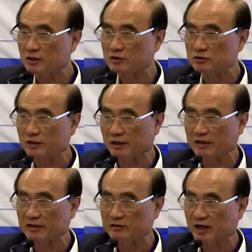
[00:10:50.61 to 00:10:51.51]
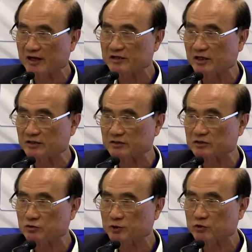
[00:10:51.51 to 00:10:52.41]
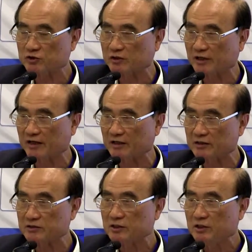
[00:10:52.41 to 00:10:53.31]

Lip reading: ligase, ubiquitin ligase,